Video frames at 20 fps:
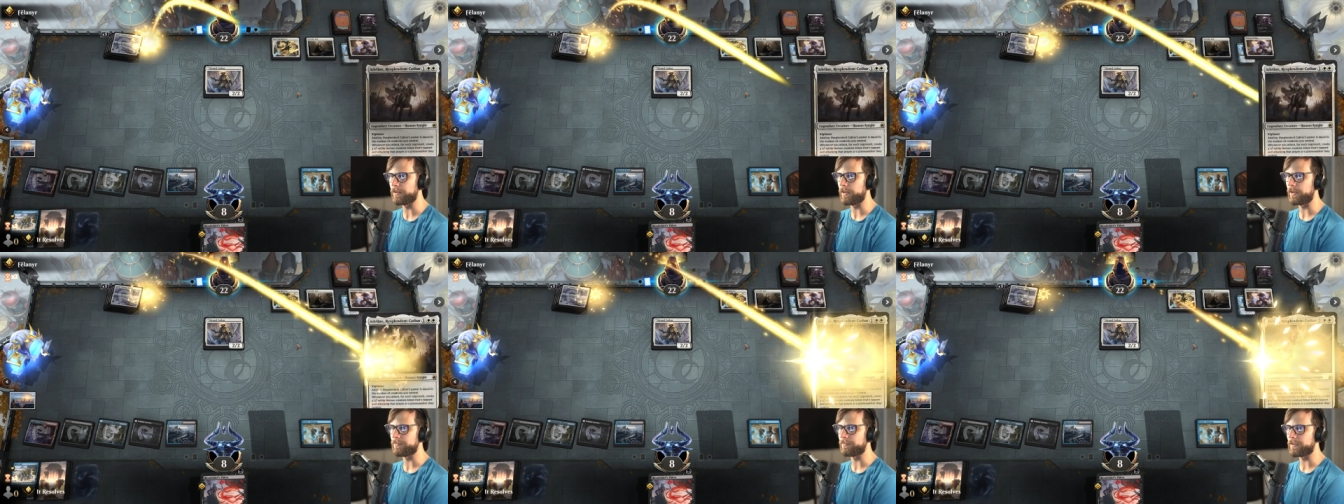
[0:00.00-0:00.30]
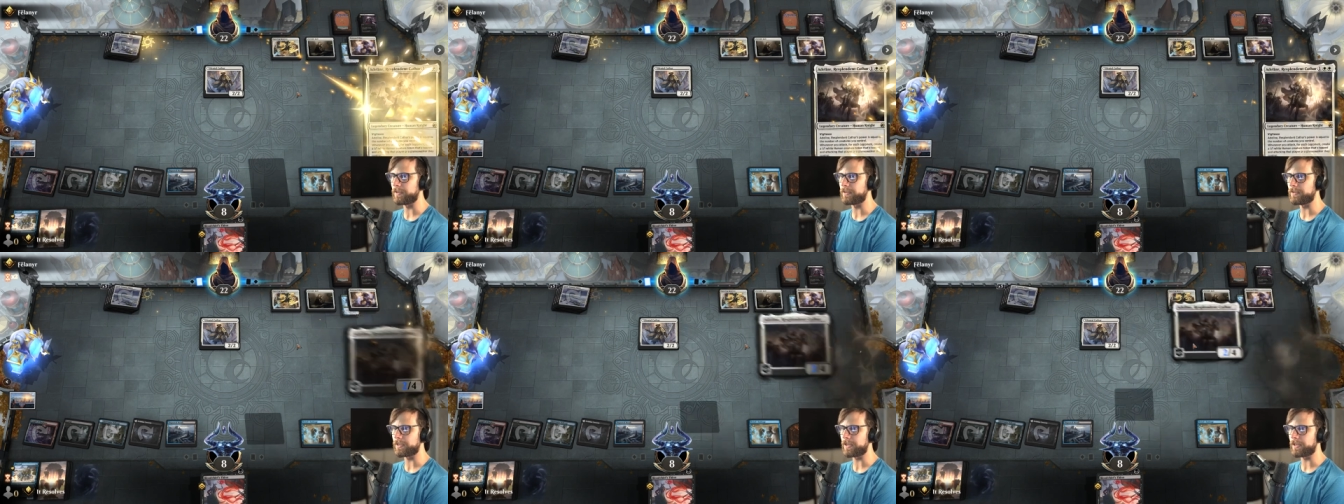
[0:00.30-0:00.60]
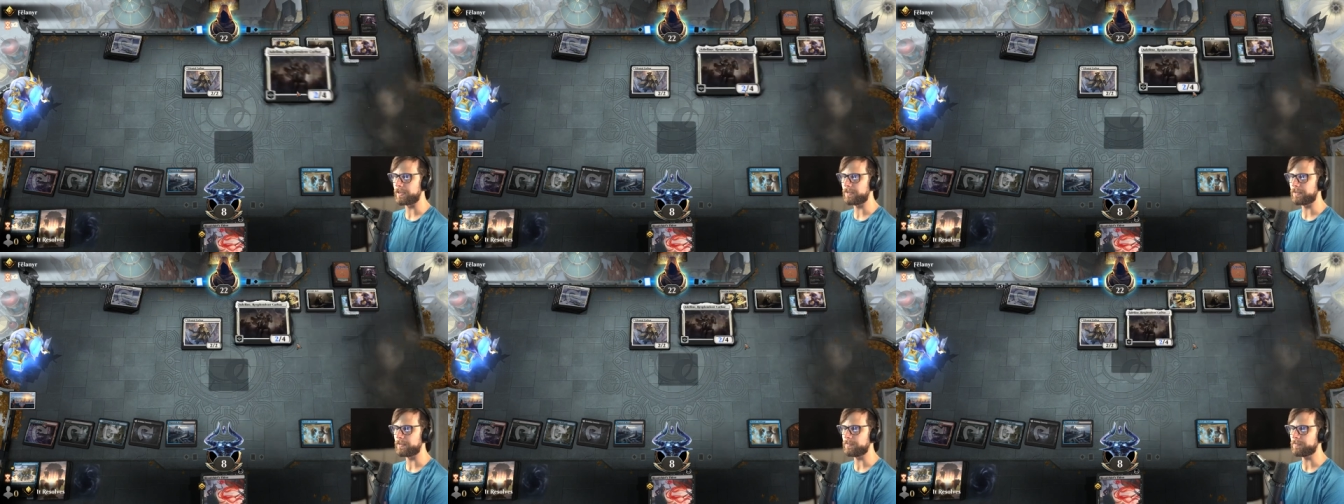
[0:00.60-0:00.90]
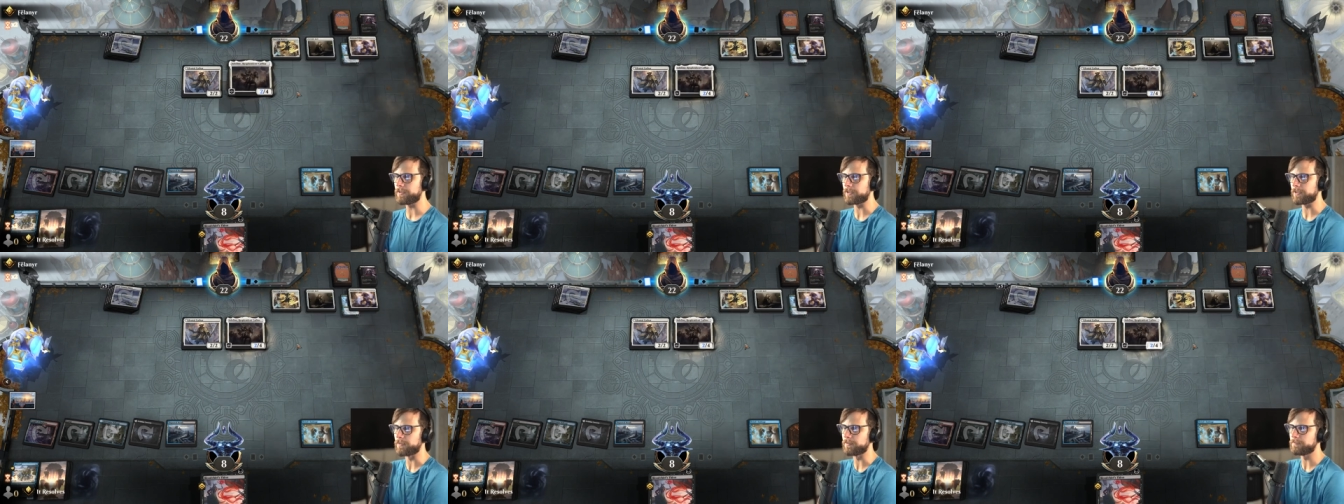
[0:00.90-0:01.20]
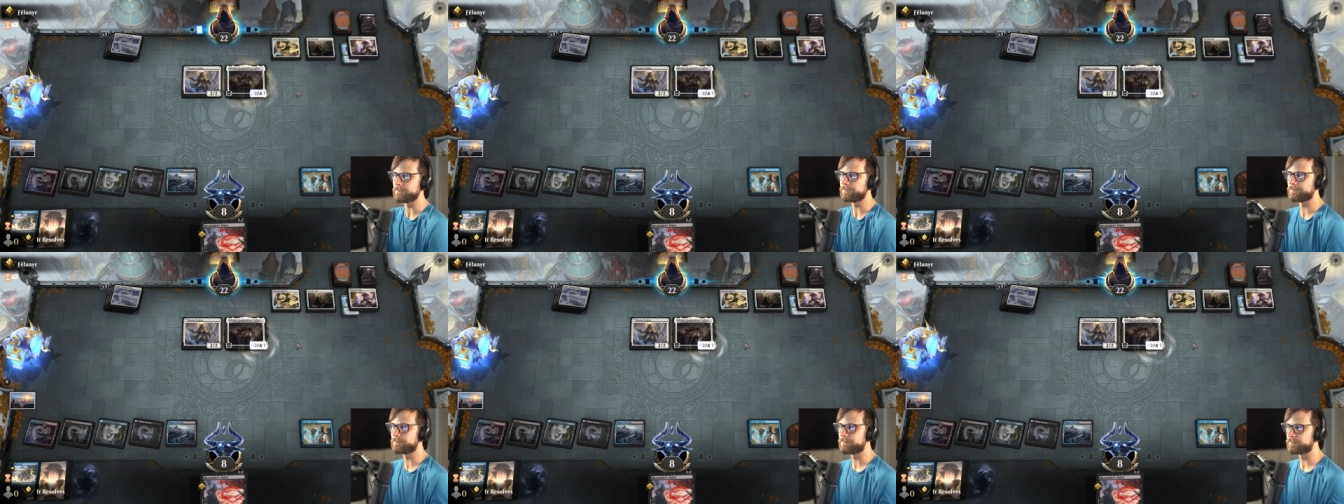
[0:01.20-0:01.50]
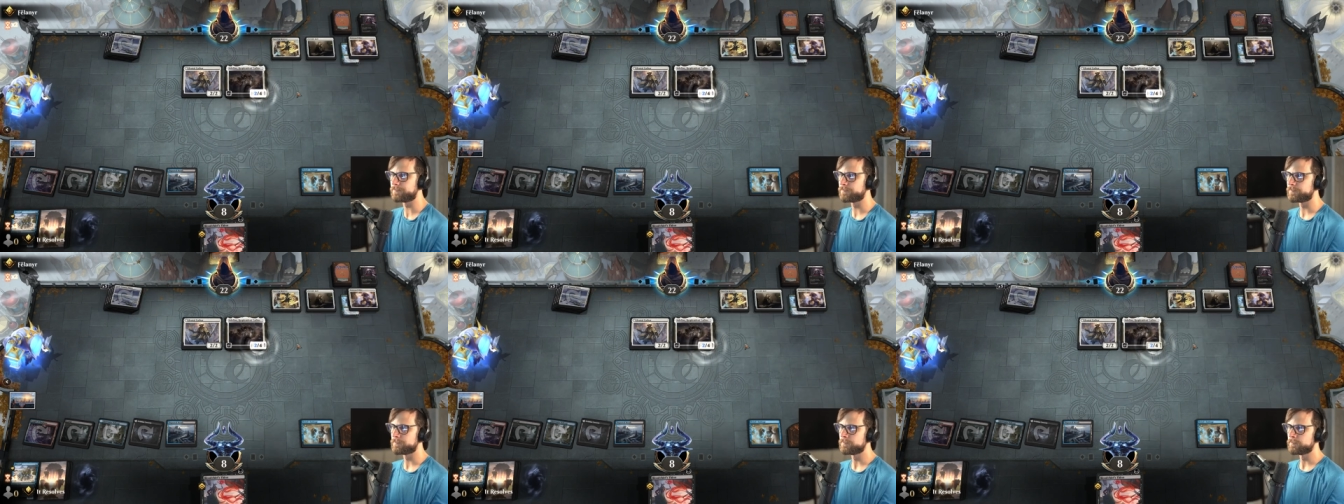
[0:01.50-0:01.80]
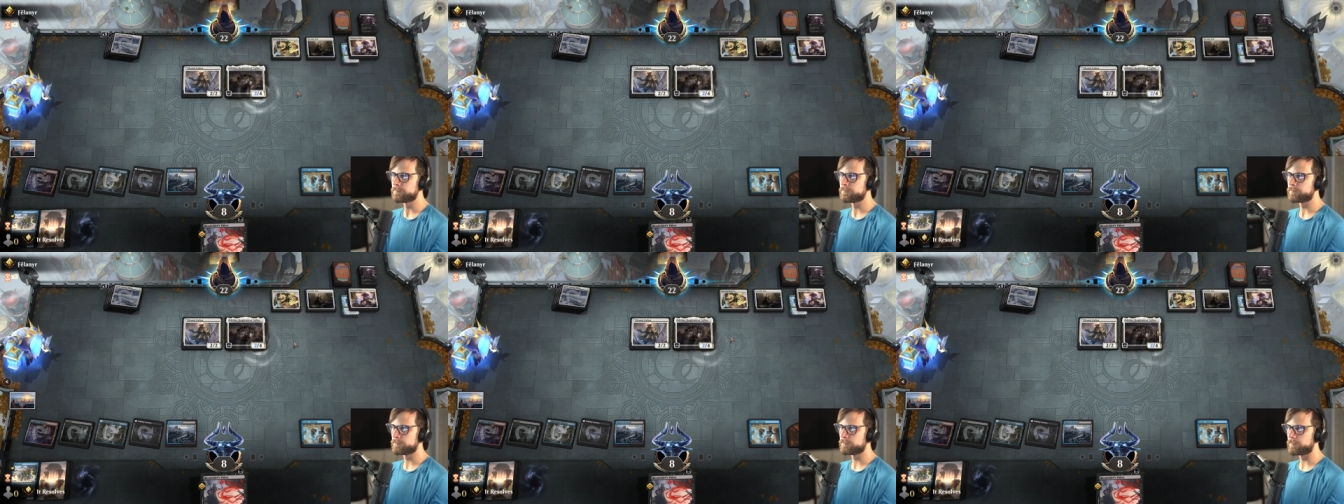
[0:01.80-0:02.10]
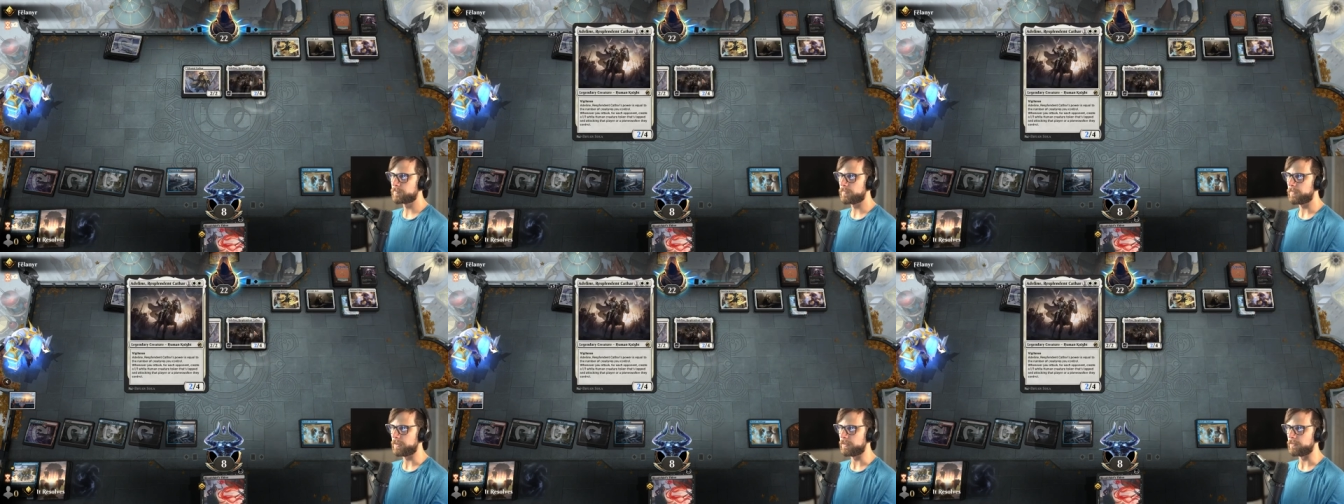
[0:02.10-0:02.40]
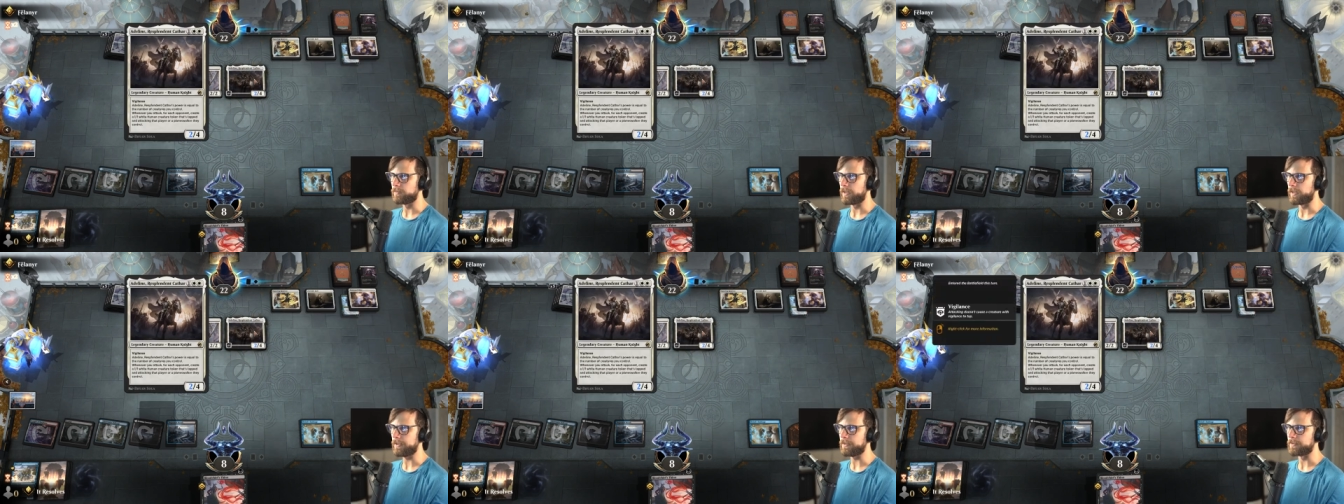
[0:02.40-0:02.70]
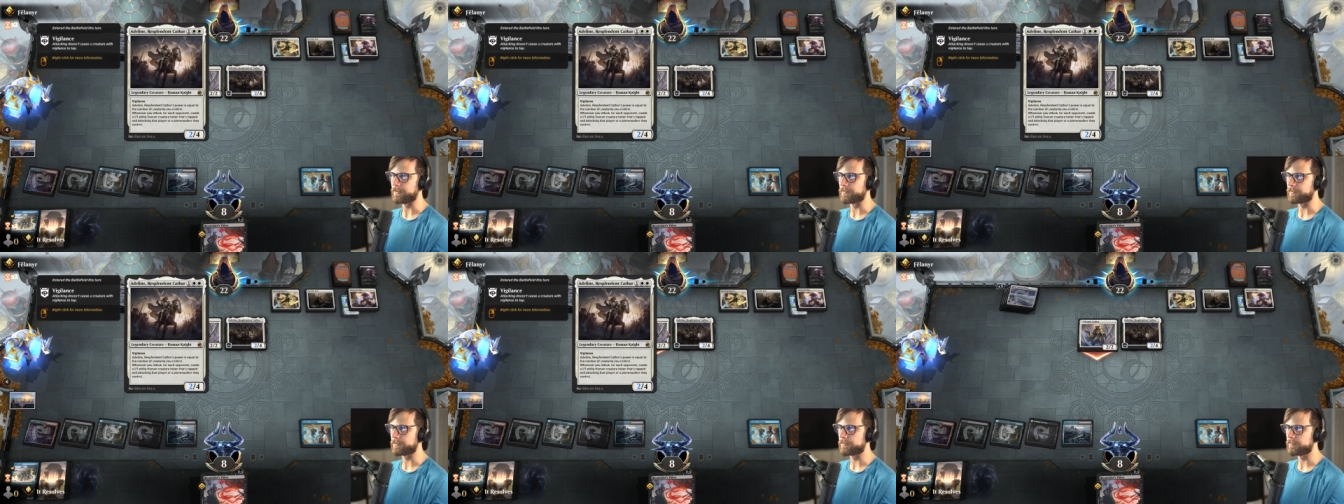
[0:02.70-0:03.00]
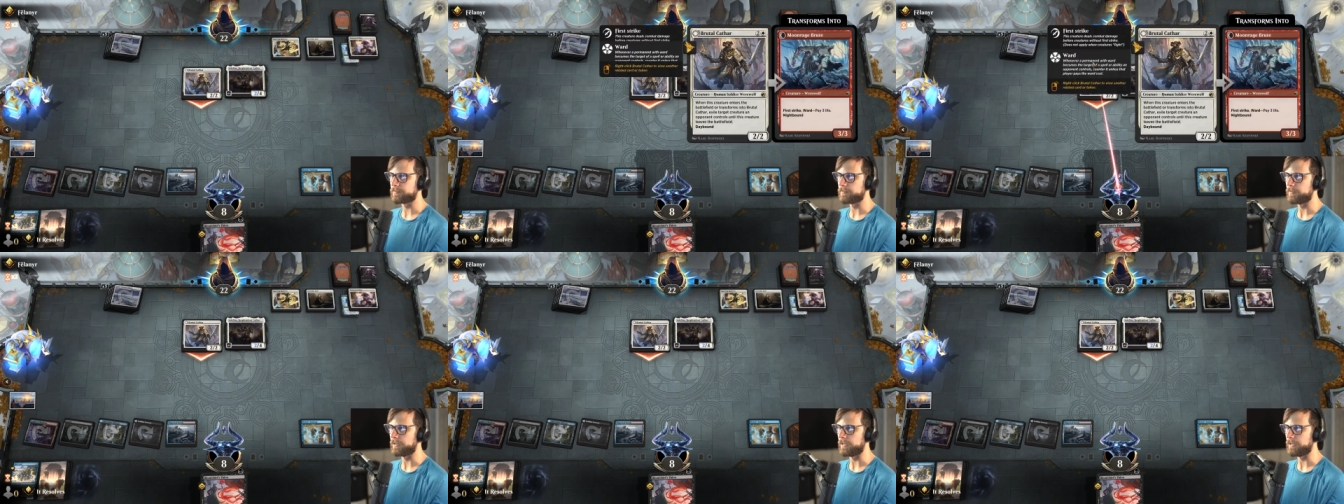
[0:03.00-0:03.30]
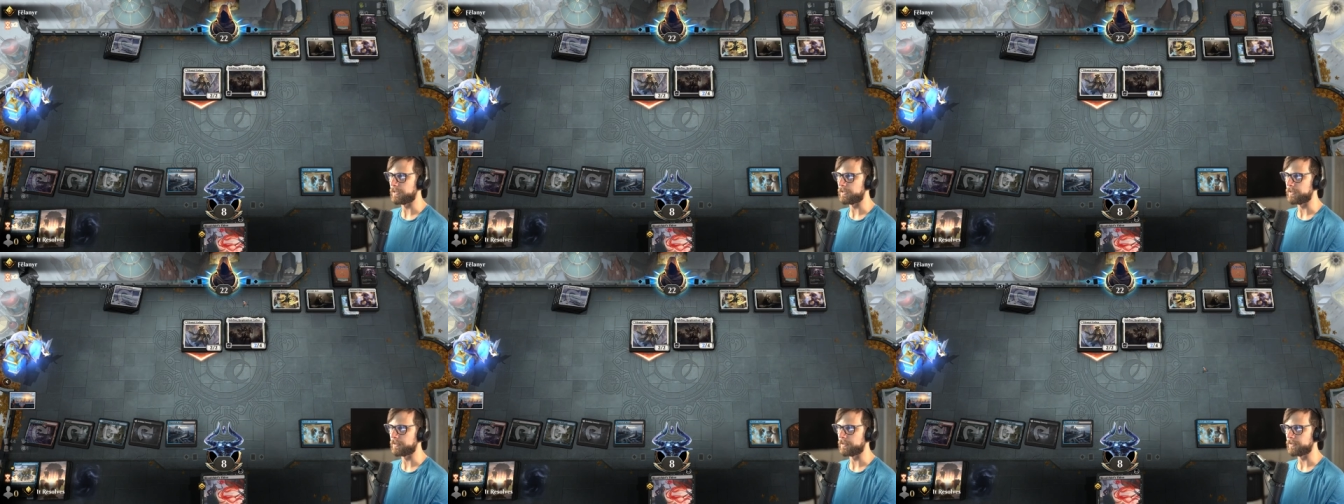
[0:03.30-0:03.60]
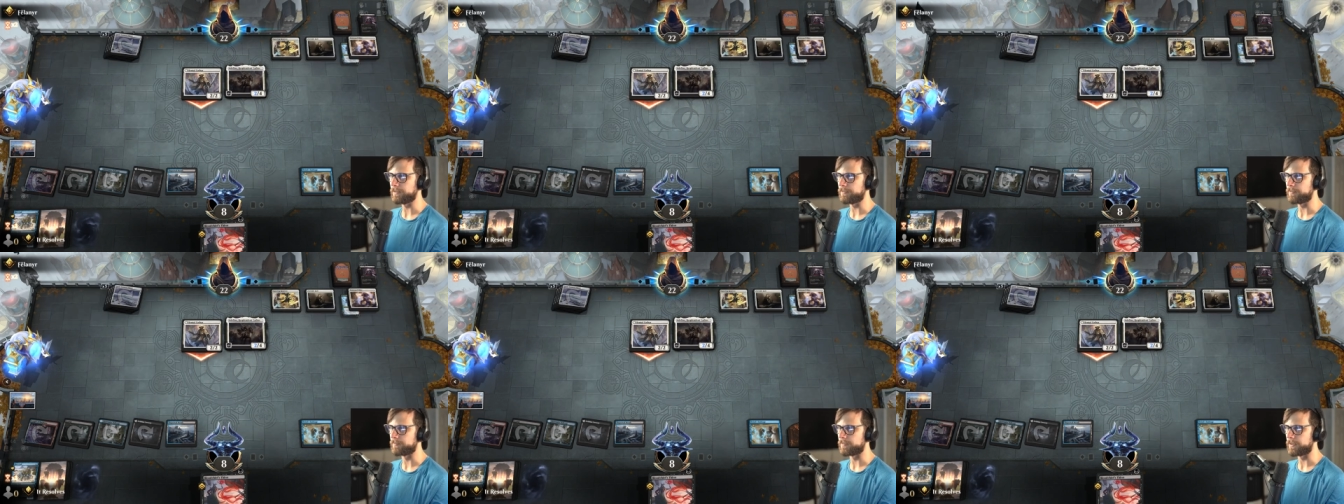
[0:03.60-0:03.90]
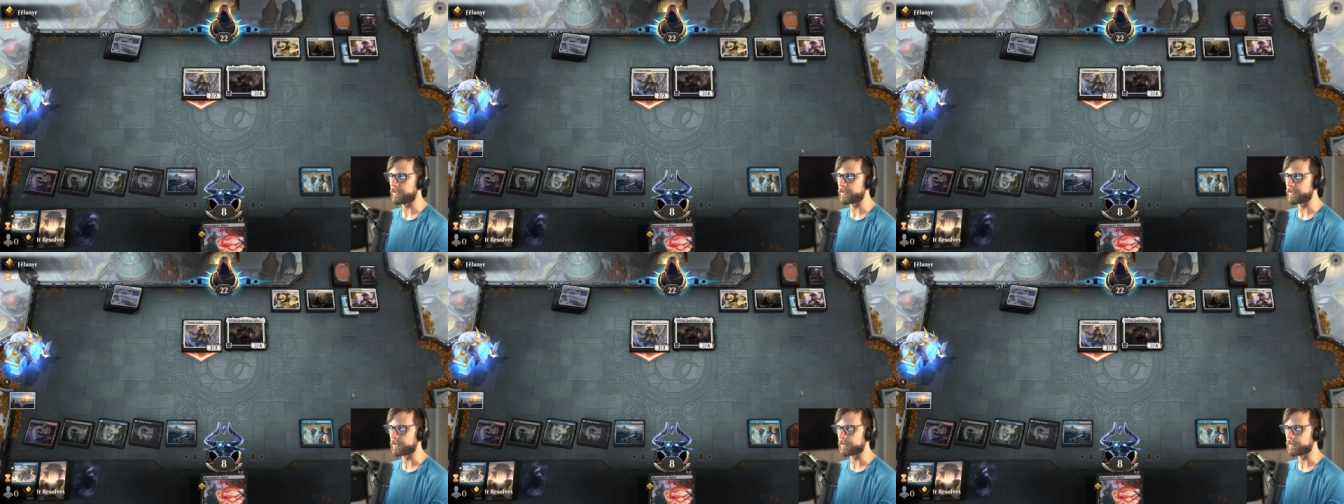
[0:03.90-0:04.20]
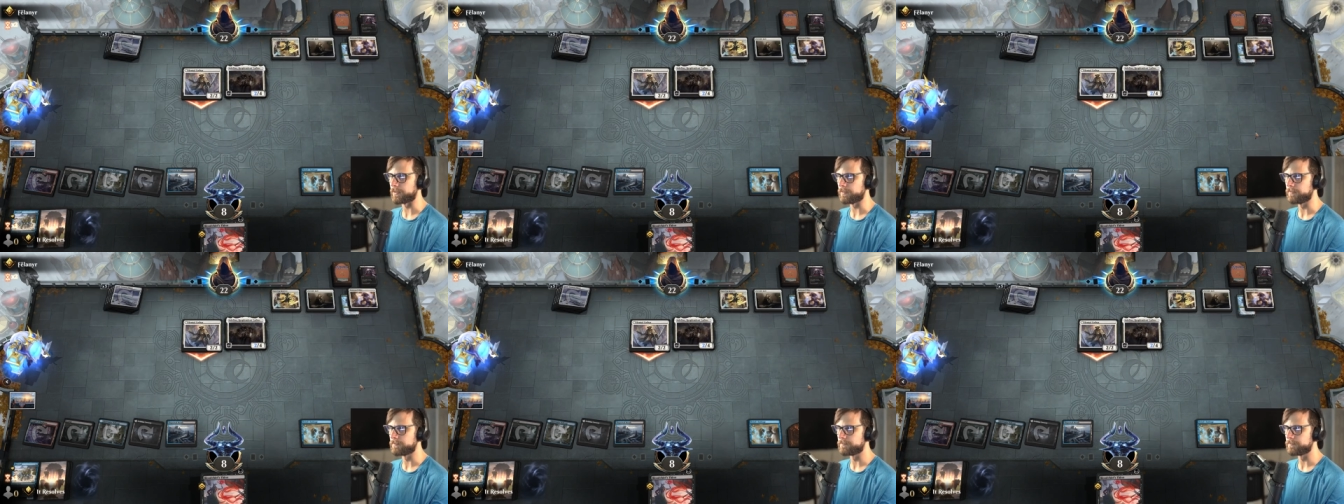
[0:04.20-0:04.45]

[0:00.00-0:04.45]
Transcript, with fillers: I find it kind of difficult. Nice. Uh, that's very good.